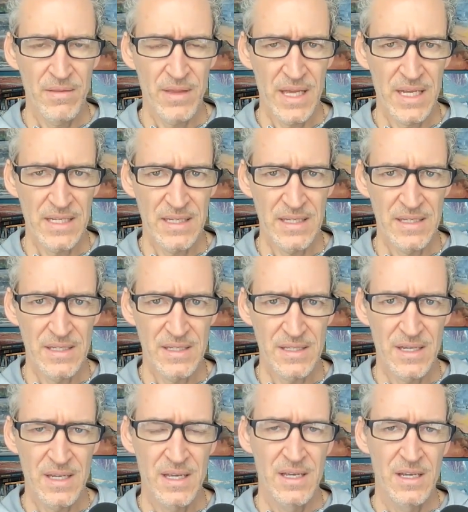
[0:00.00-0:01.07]
than
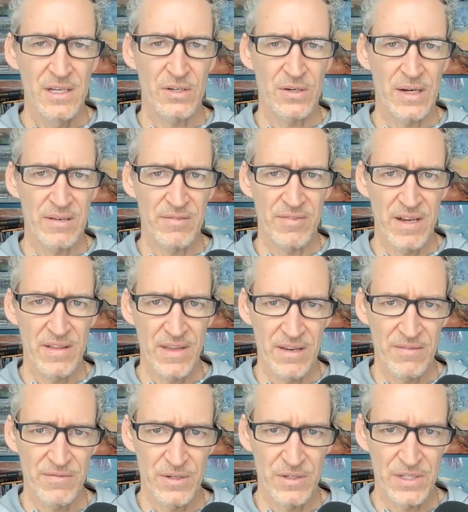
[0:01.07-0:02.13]
is trying to find
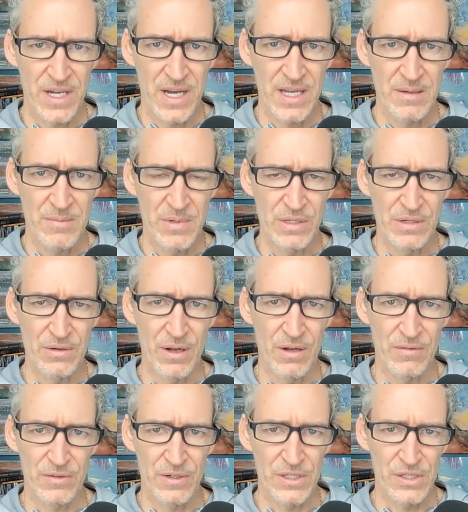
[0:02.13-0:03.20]
that first item and you're
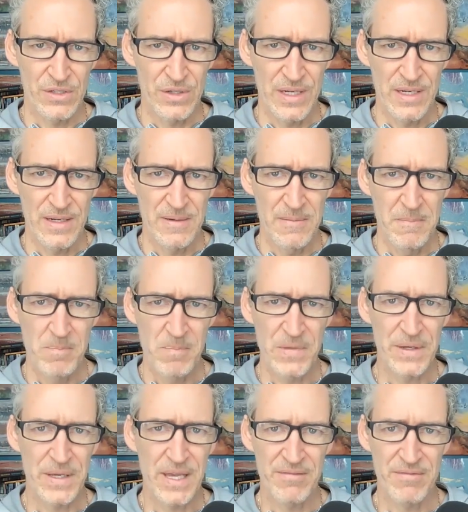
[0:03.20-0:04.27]
all frustrated
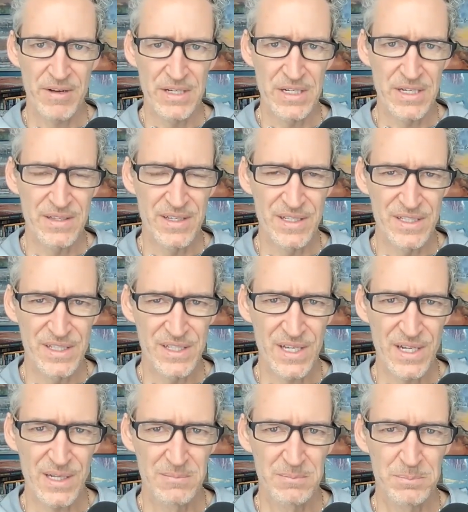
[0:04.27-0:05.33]
and you can't find anything to
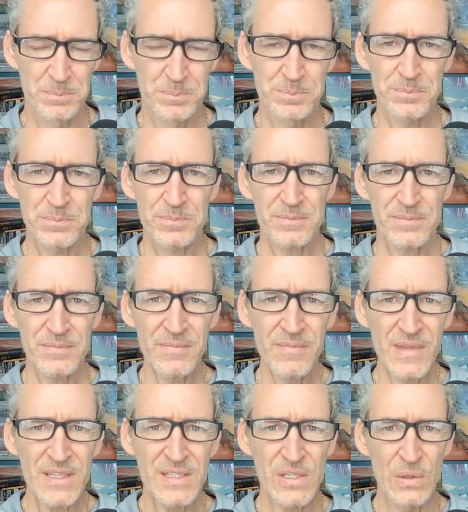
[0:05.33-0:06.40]
sell.
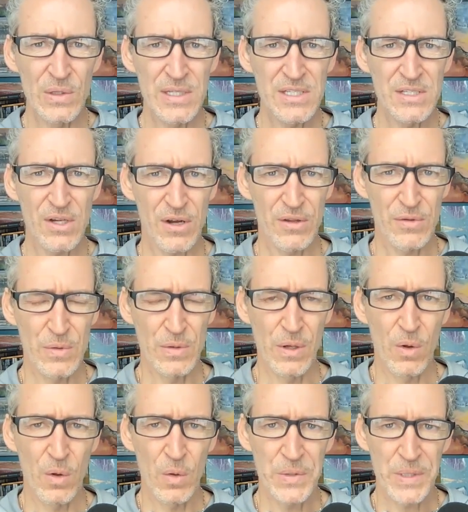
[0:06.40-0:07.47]
So let's talk through
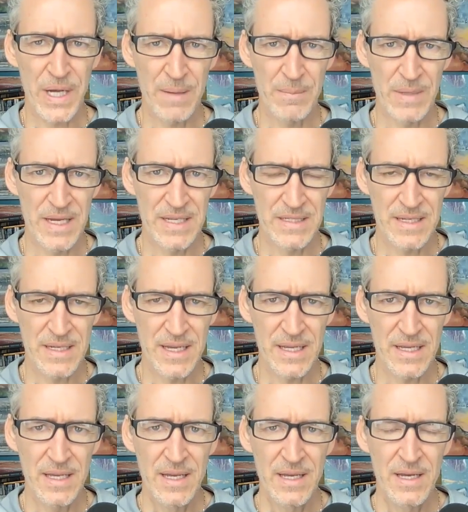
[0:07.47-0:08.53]
the whole timeline
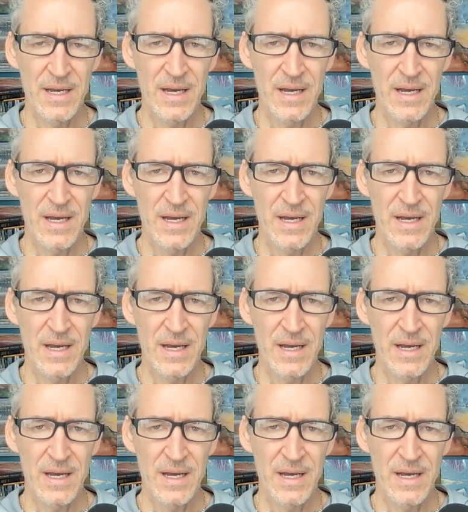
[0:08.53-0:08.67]
today.